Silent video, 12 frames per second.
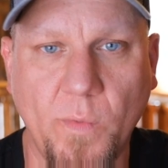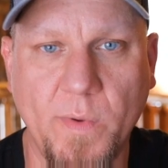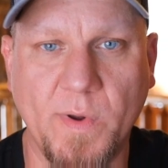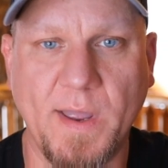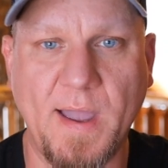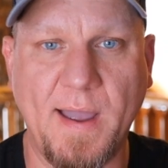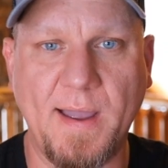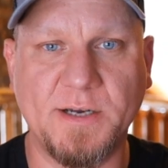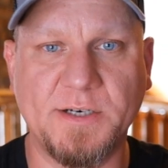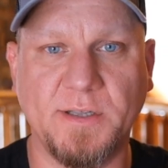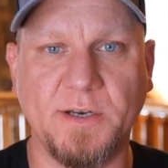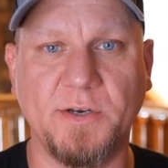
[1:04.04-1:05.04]
what we would
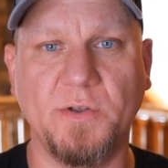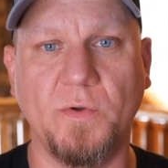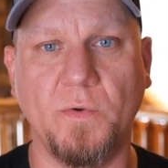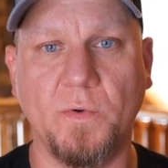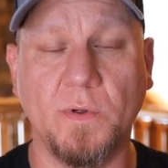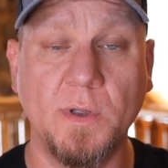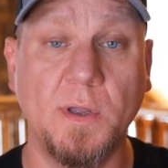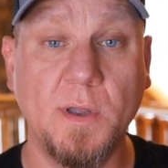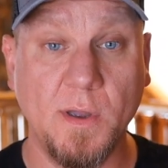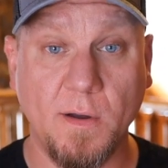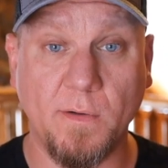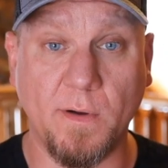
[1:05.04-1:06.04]
actually do
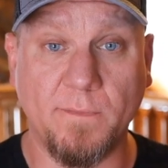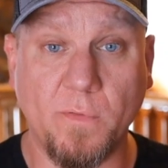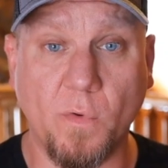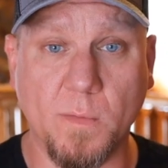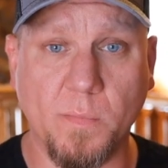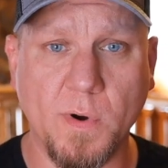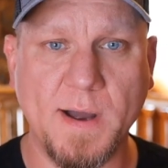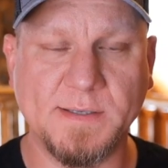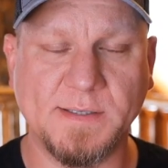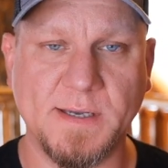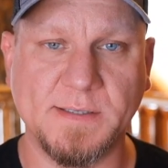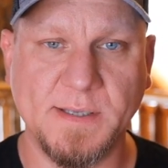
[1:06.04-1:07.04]
for a
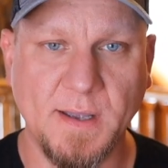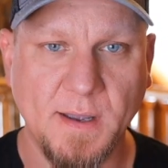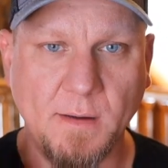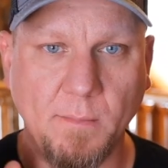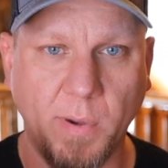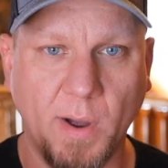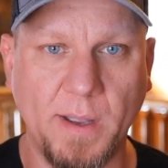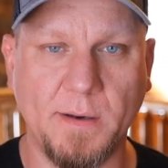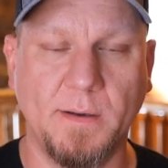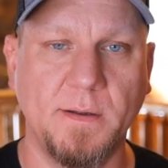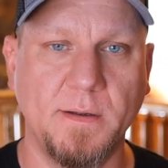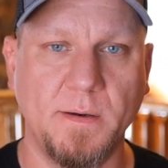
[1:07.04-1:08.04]
process. But
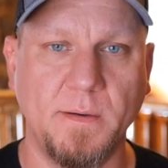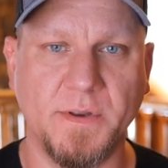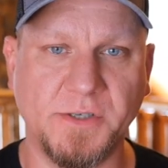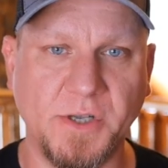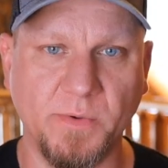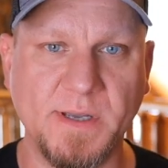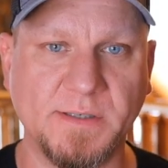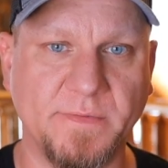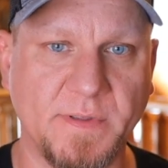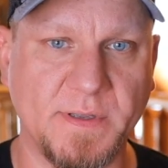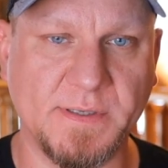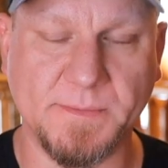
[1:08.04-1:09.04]
there's a good
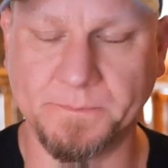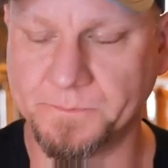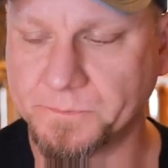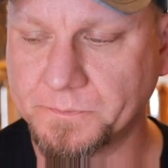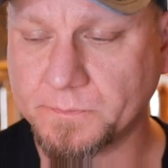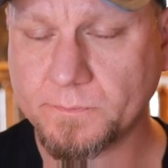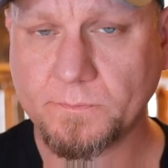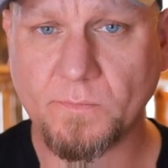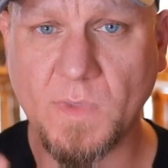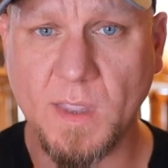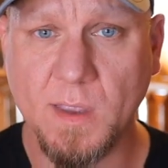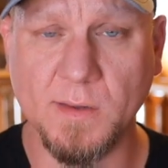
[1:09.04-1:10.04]
reason for this.
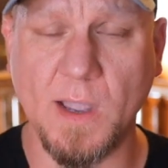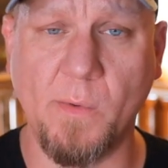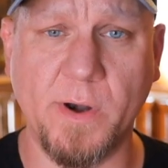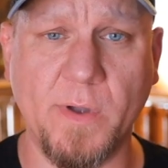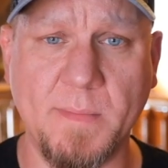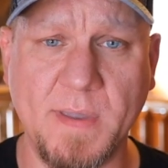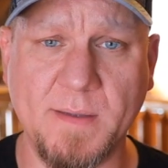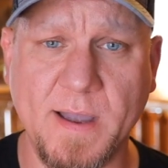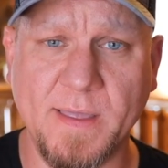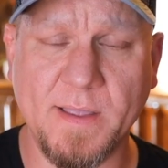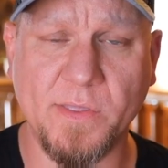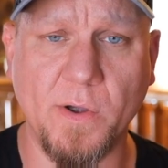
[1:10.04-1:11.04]
Now, what do I mean
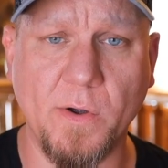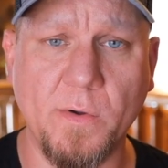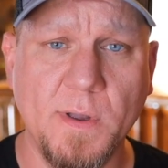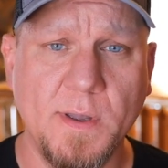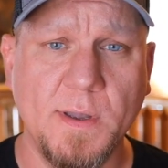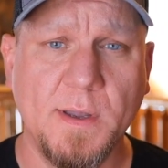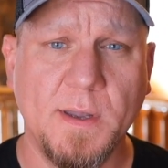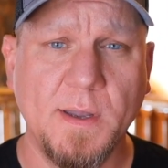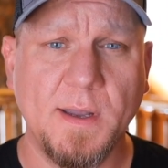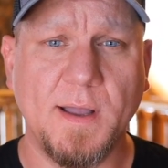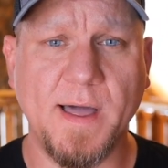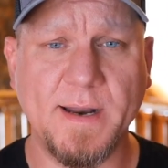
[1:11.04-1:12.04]
by that, though?
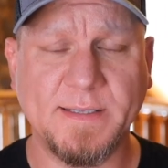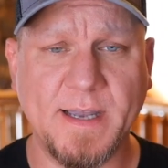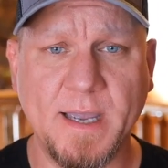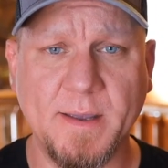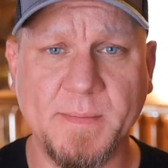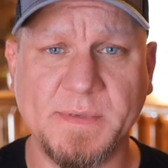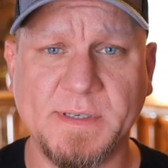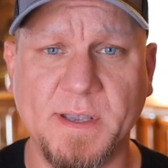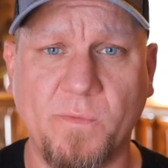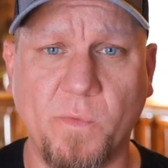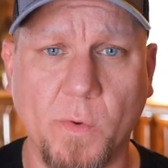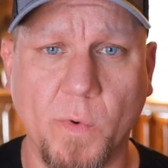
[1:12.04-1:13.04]
A lot of times,
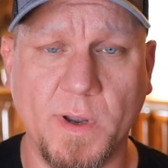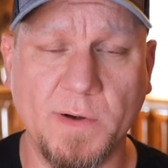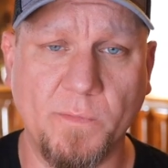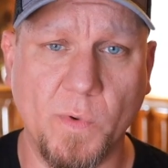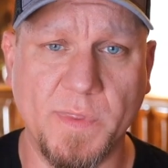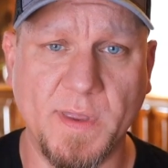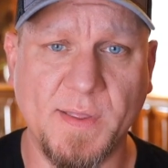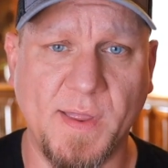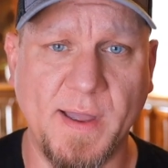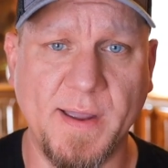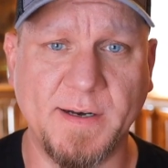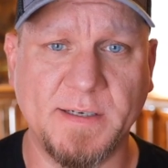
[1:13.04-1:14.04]
if we're working with a
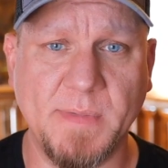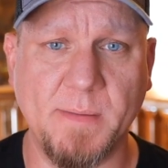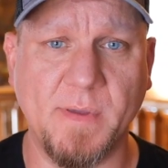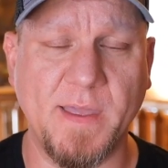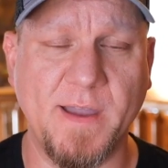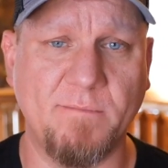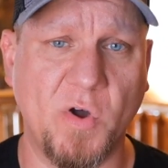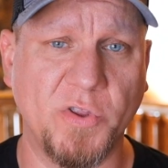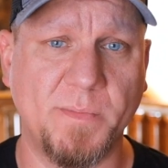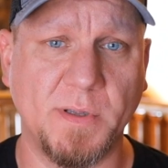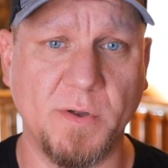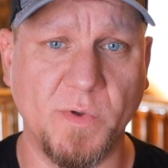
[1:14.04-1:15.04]
client, maybe they have
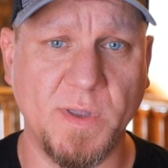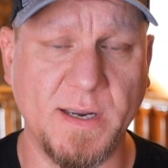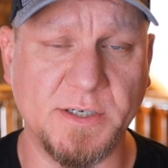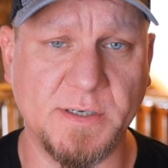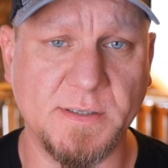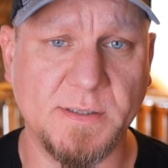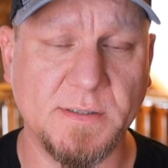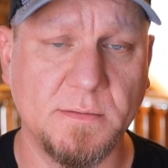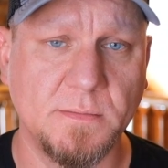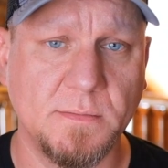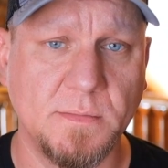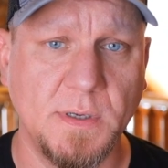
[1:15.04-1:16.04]
multiple locations,